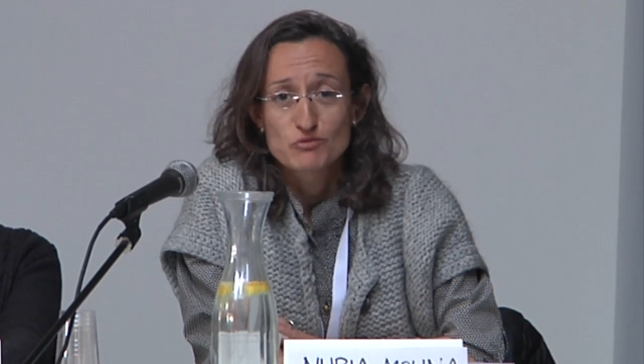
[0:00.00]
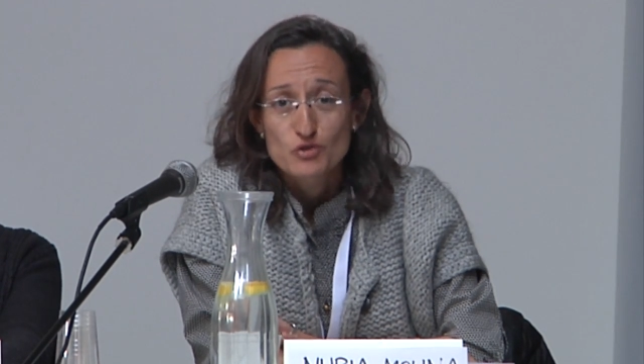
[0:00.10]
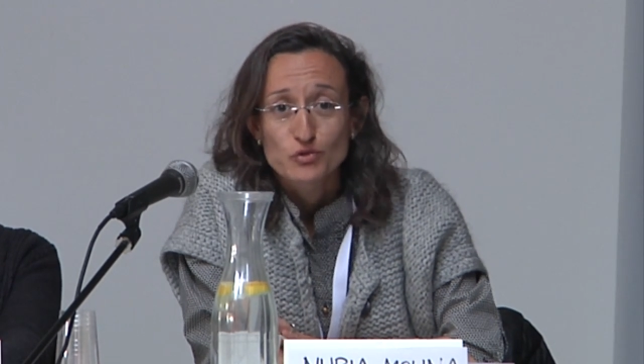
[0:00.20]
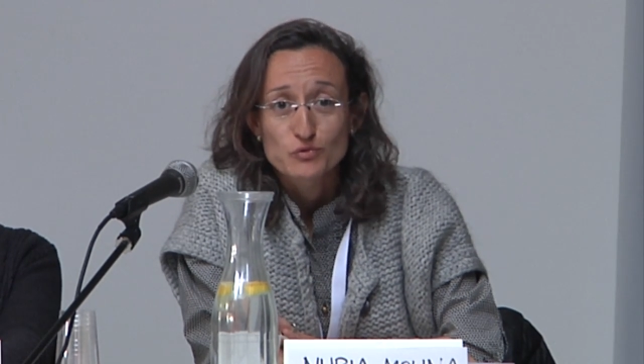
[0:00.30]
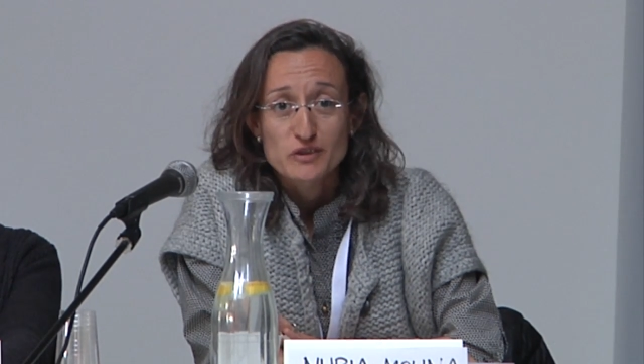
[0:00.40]

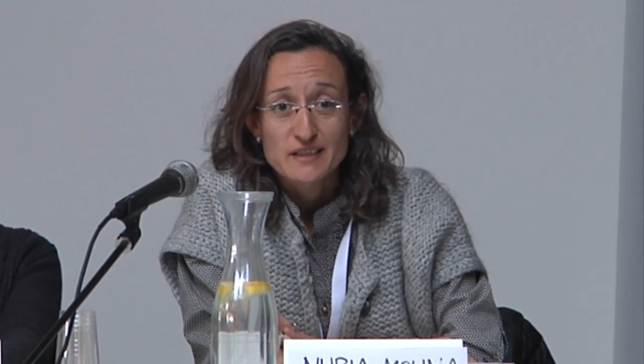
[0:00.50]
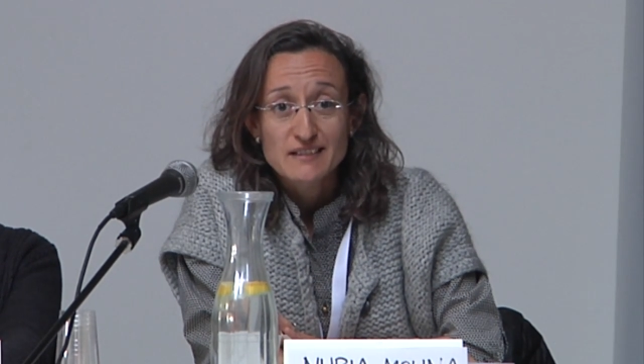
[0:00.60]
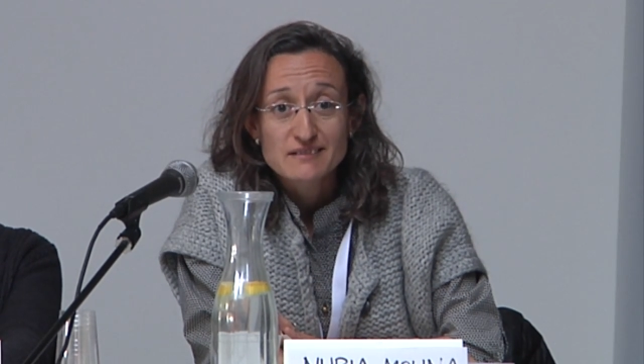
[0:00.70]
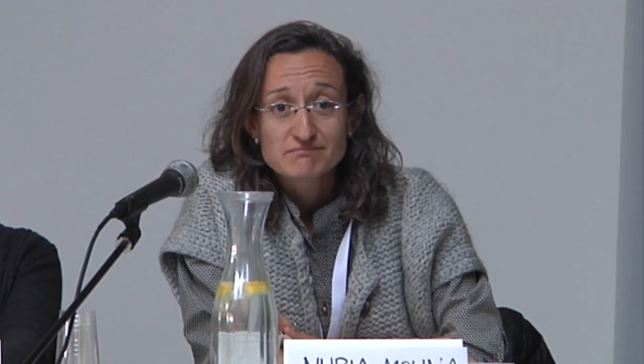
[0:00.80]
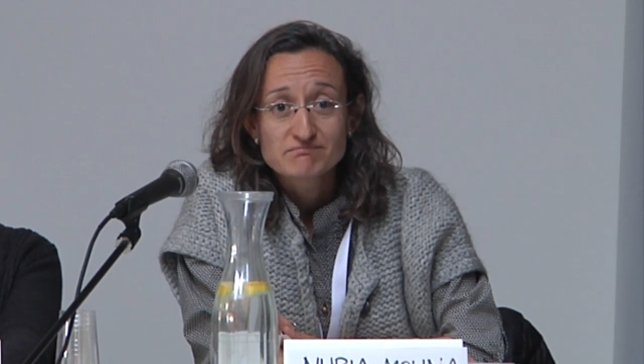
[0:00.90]
not
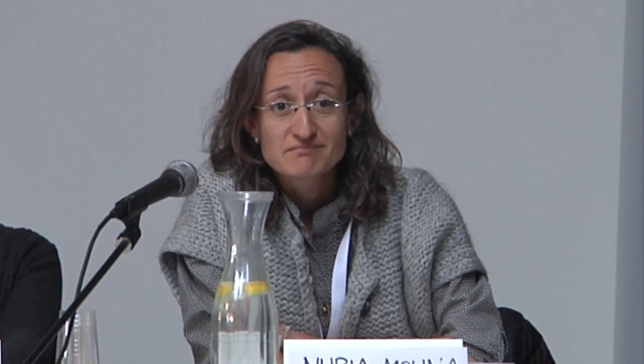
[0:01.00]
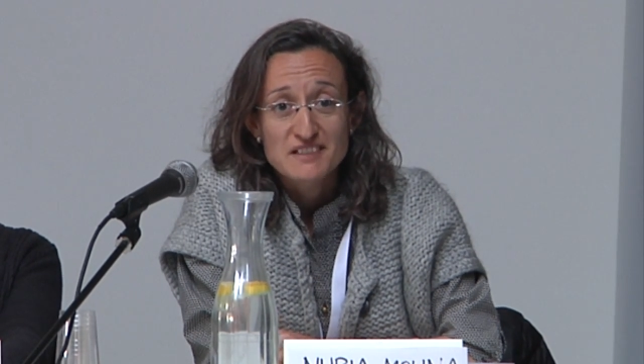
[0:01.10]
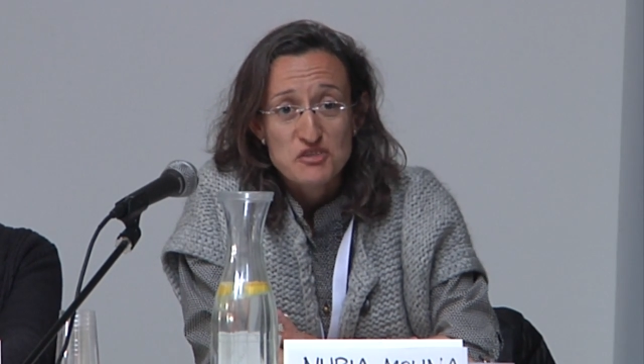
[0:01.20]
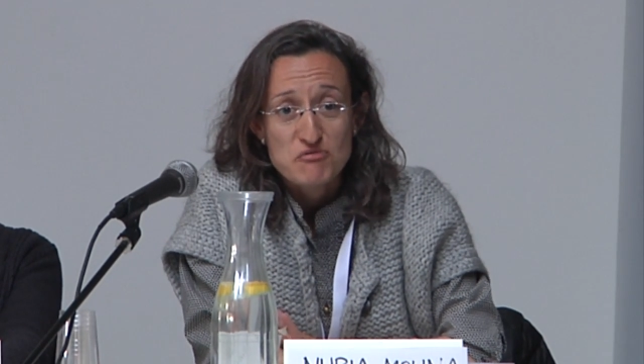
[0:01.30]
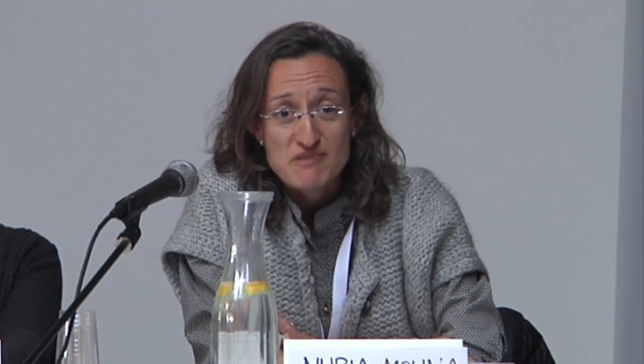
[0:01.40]
working.
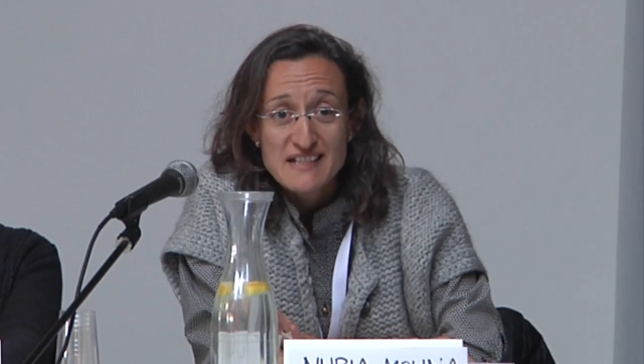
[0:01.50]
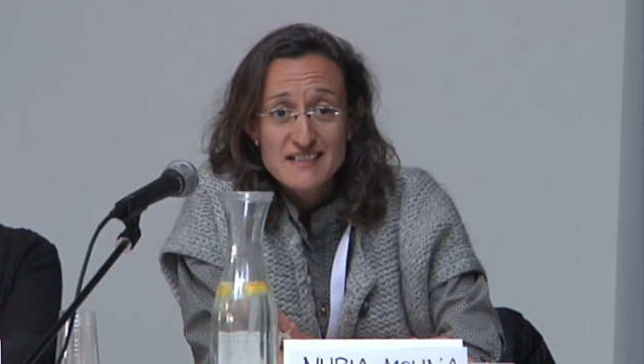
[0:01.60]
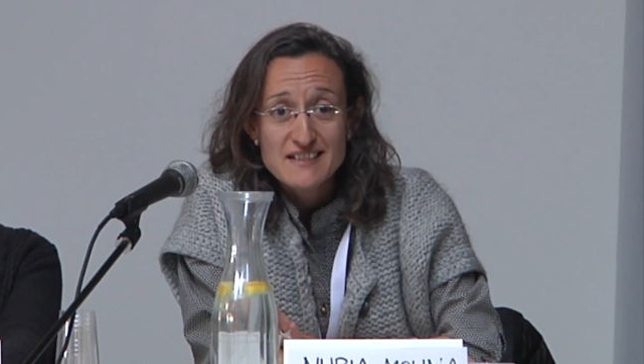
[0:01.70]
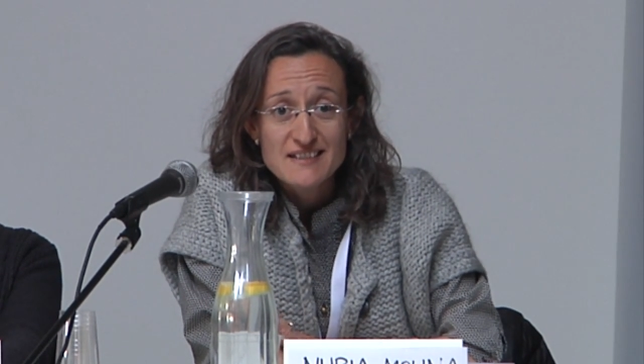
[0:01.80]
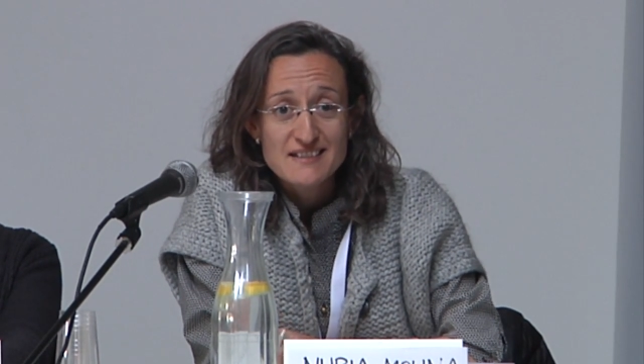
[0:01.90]
It's
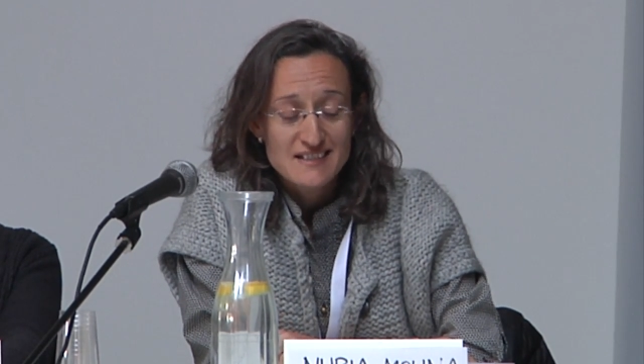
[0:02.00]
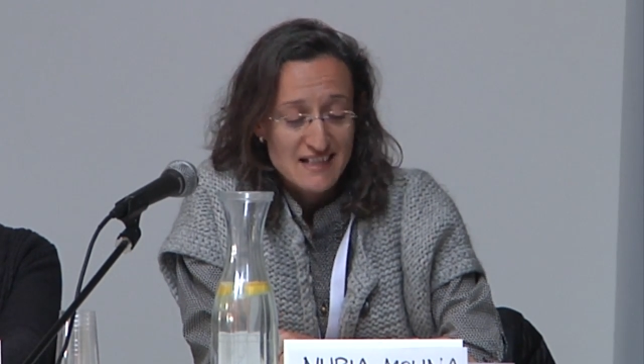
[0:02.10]
rigged.